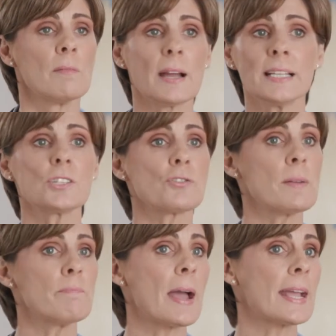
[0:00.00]

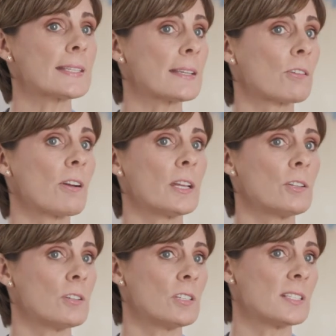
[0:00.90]
Mainstream banks and credit
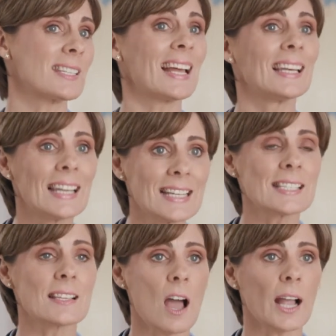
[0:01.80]
unions are
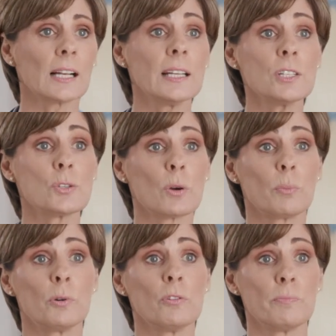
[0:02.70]
less likely to
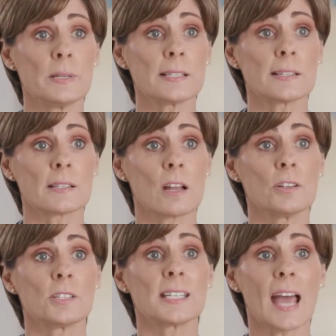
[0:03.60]
approve business
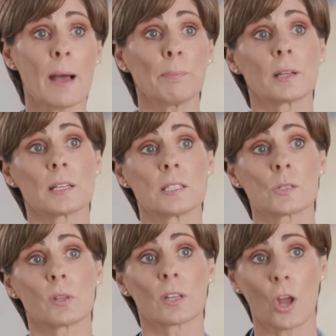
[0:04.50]
loans to
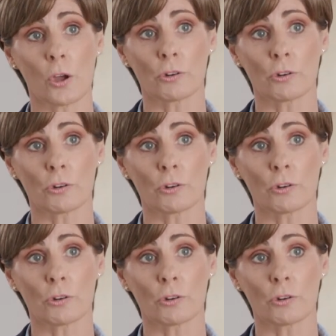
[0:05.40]
applicants with low